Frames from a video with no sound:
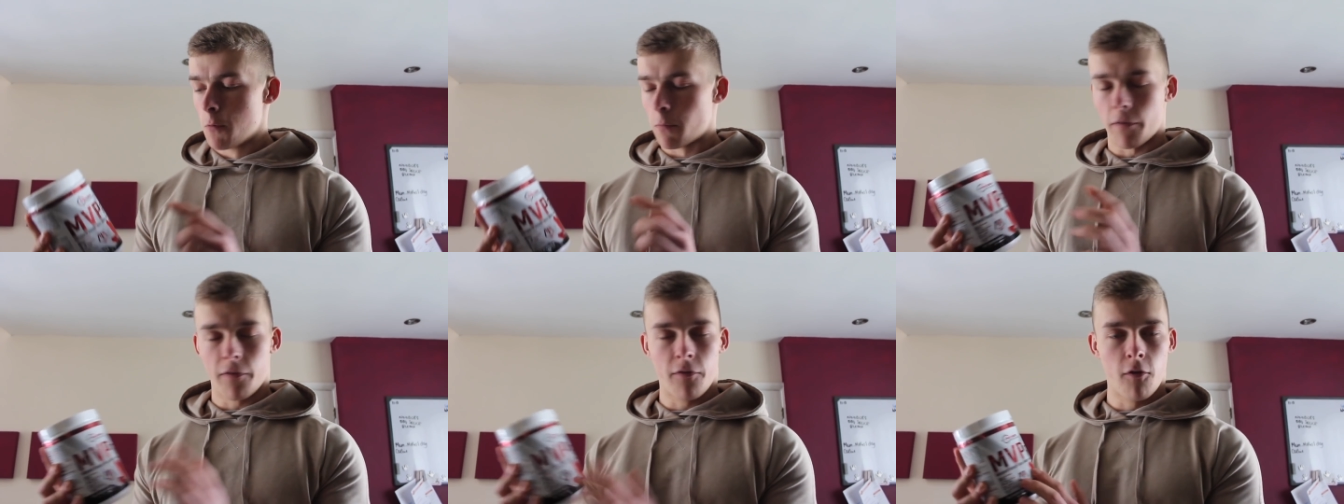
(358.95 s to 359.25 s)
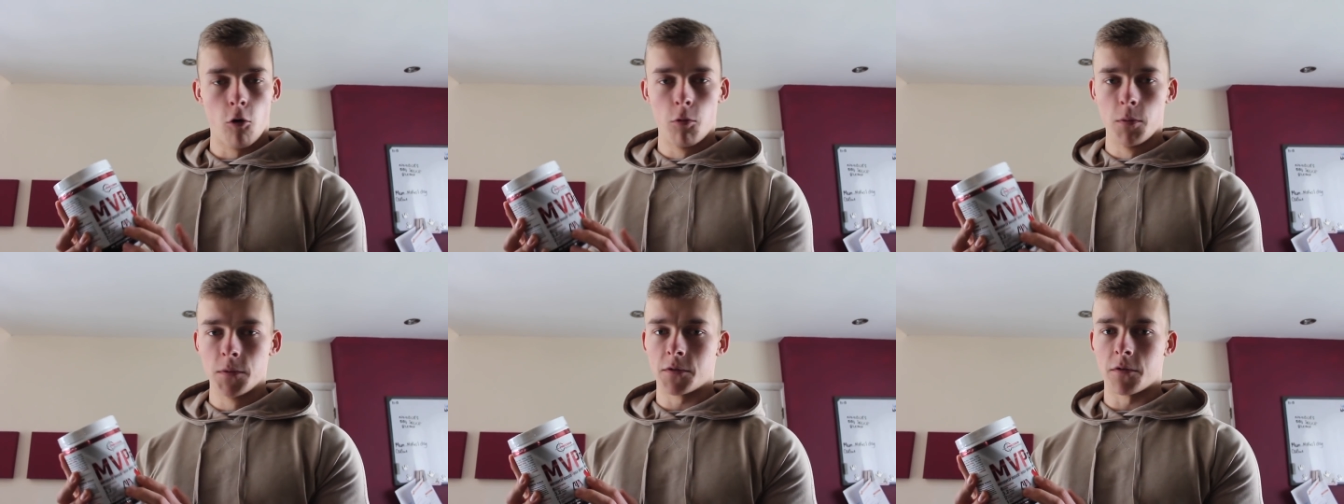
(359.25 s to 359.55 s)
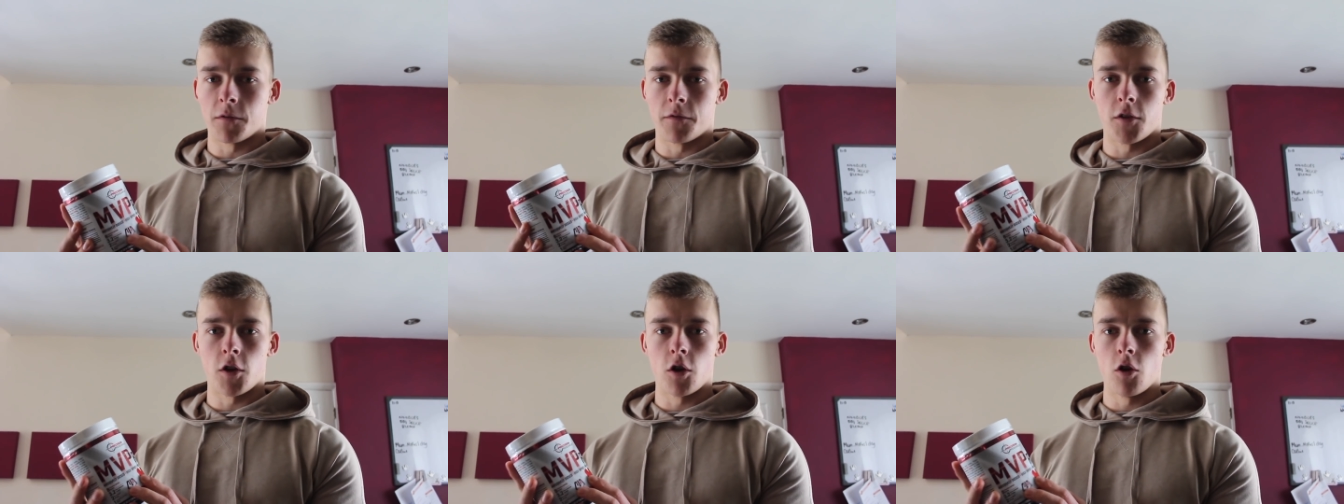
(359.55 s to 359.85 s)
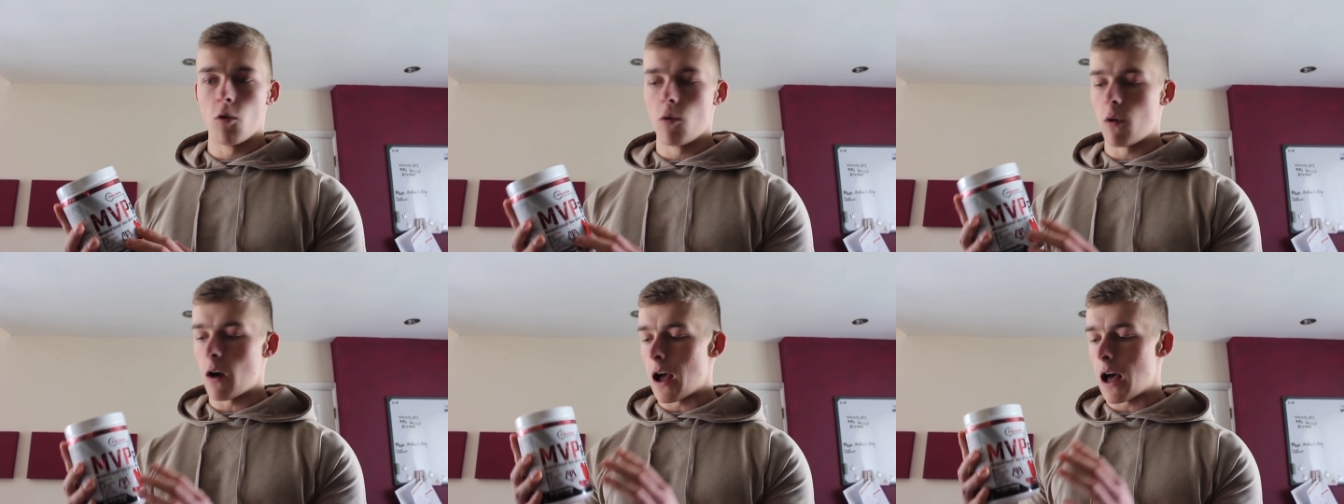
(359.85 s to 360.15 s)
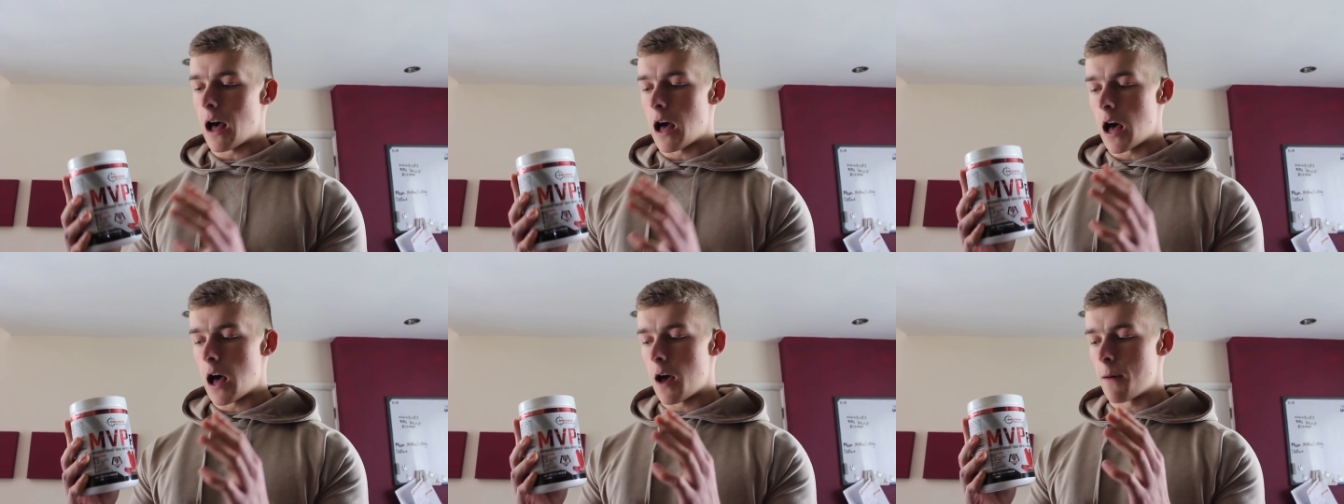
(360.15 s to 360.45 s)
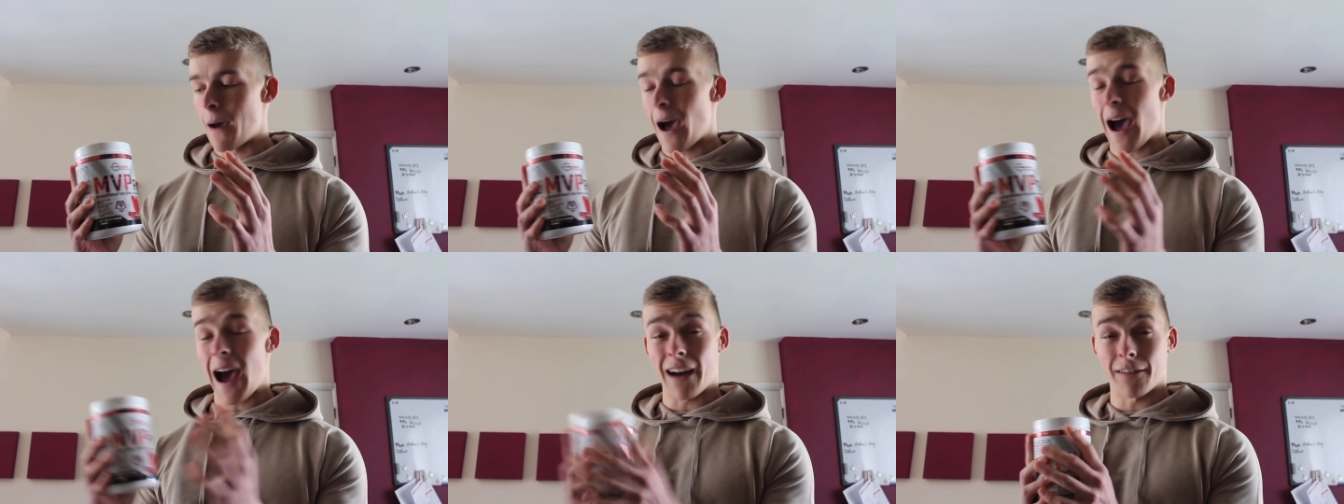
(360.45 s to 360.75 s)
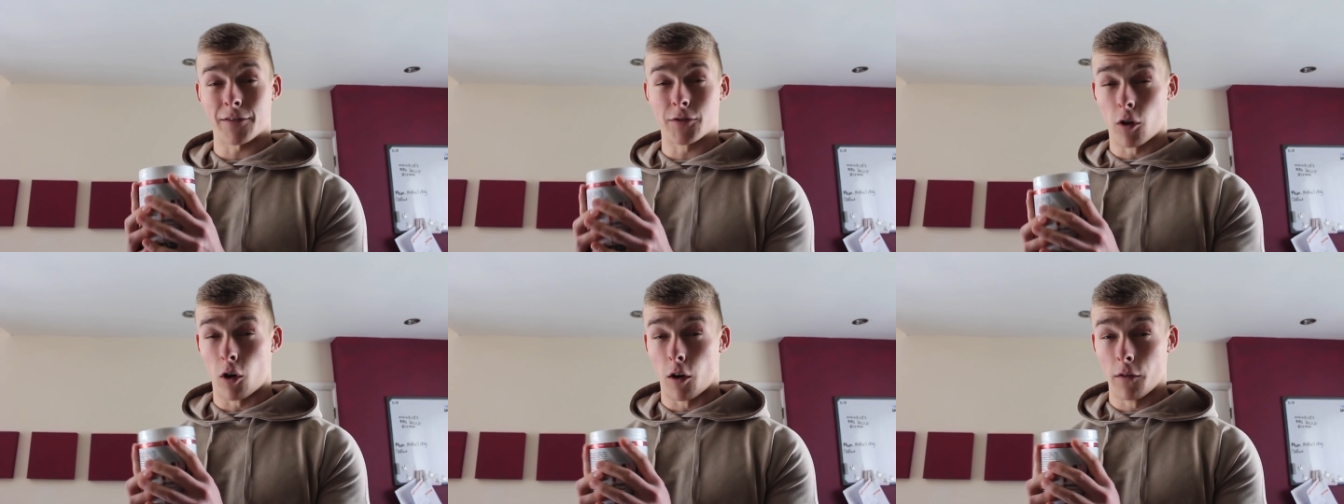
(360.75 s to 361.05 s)
performance review uh,
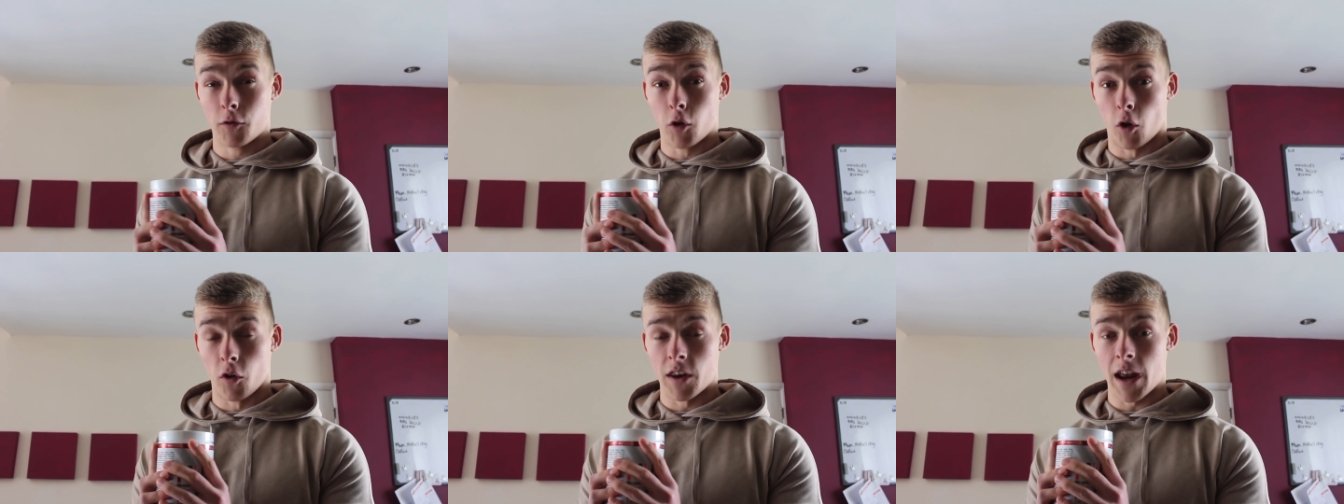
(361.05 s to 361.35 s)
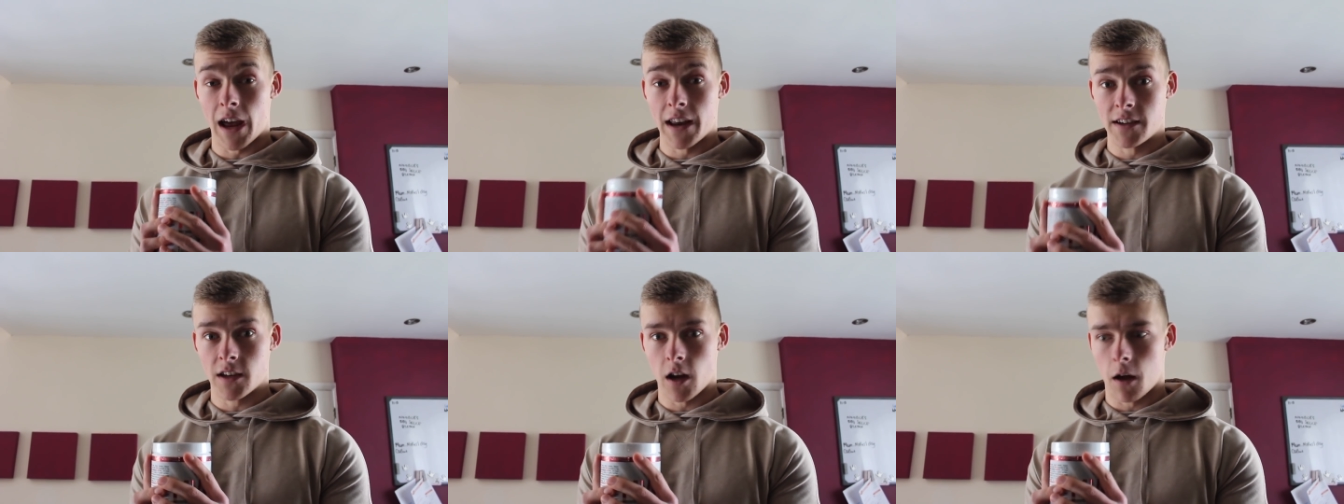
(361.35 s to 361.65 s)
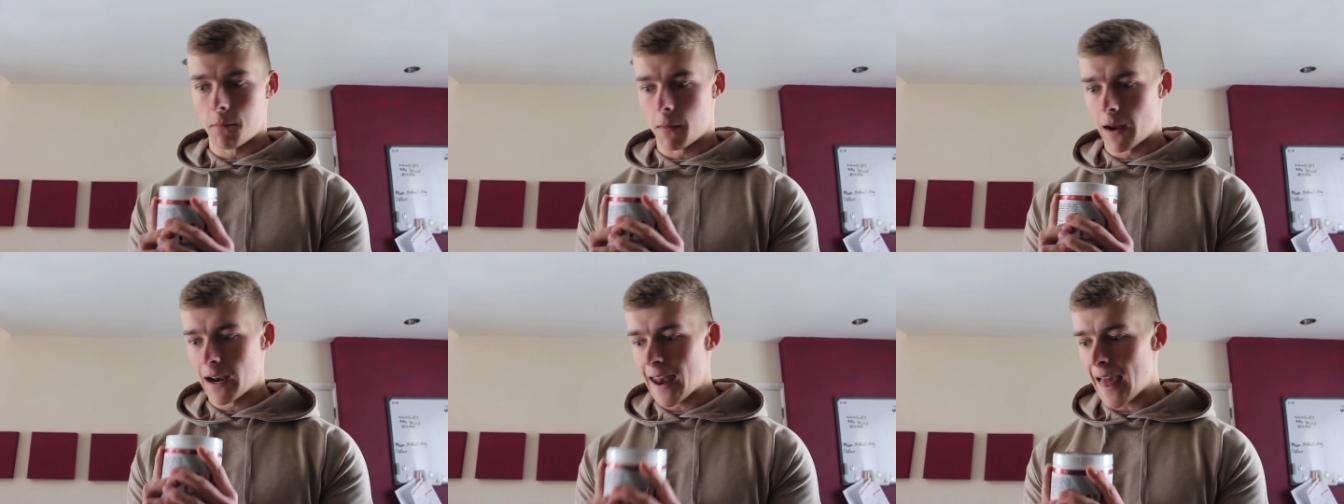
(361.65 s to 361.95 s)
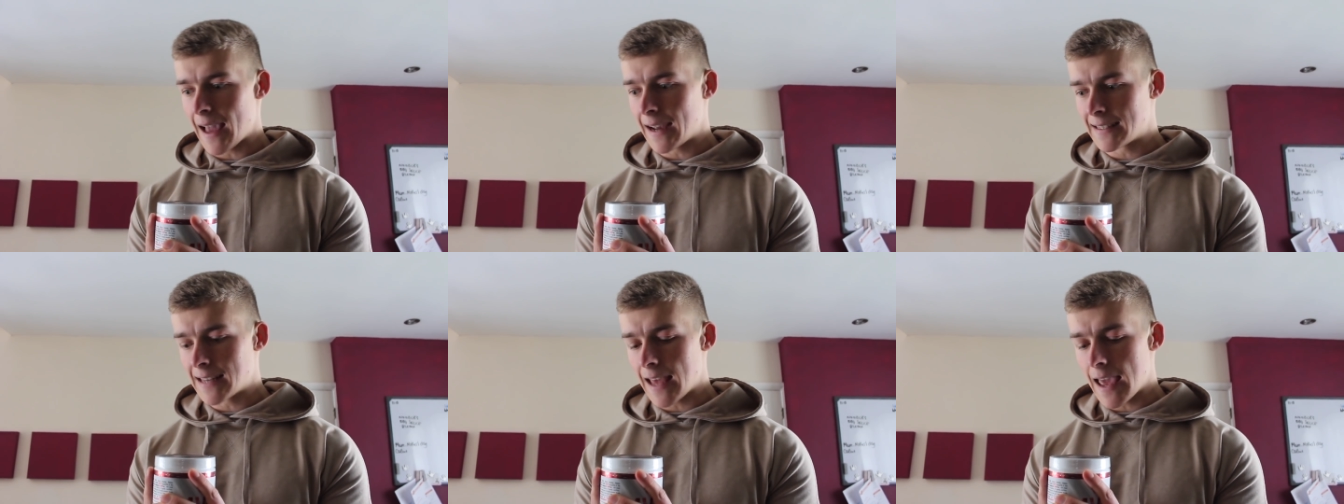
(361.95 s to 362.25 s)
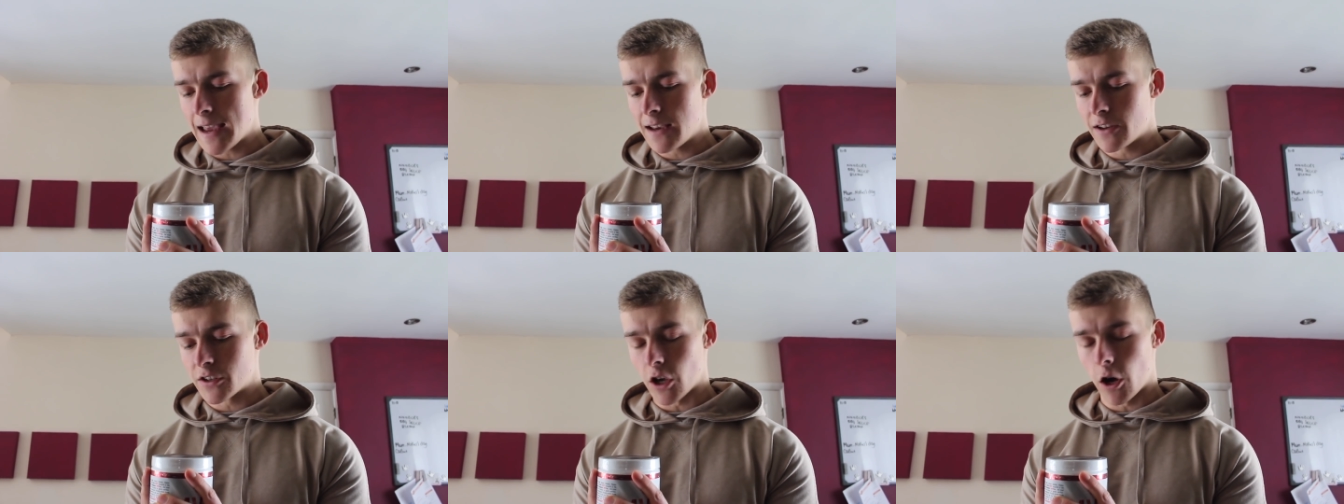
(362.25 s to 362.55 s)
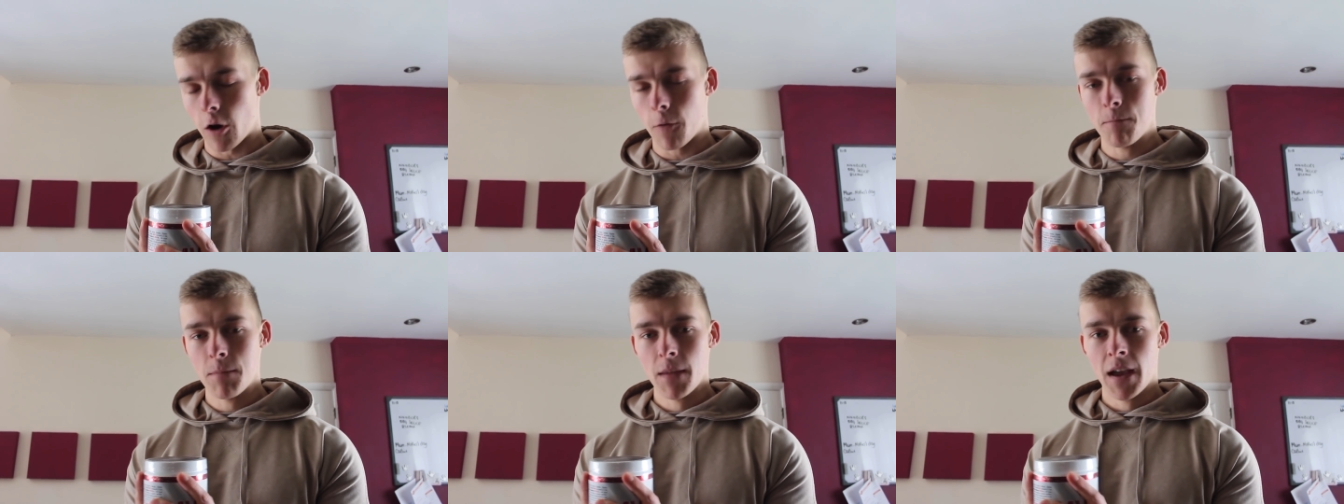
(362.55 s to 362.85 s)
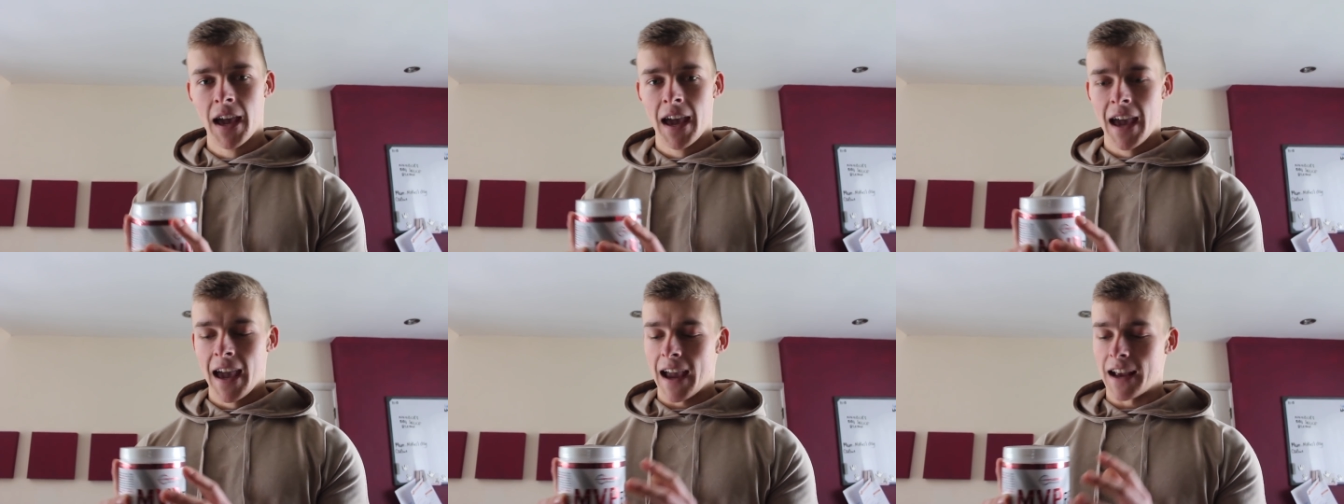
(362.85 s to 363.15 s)
after I've gone and done my leg day so
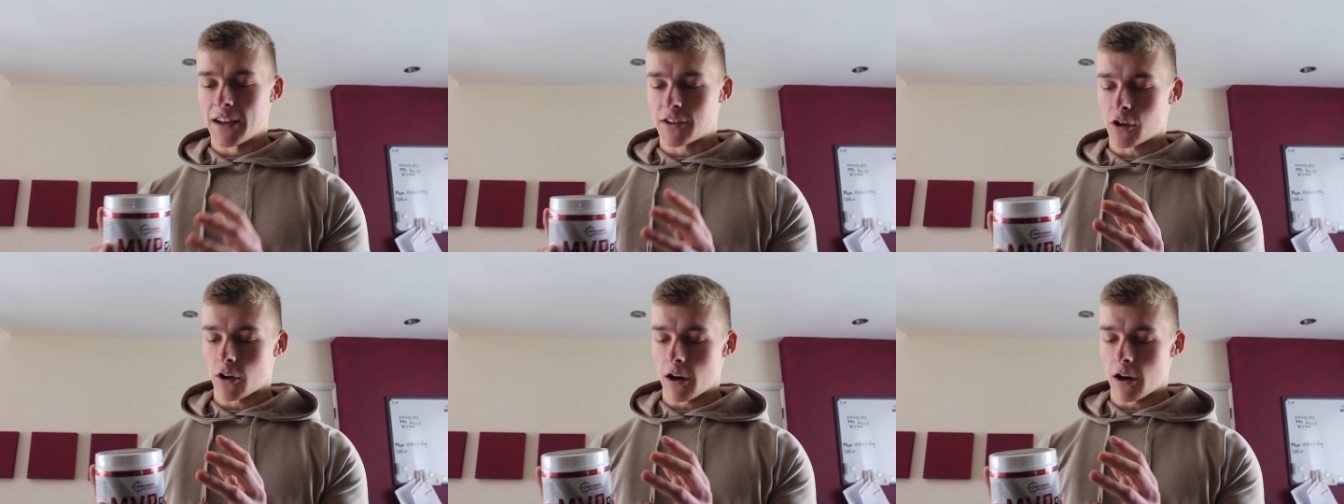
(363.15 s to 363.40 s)
it's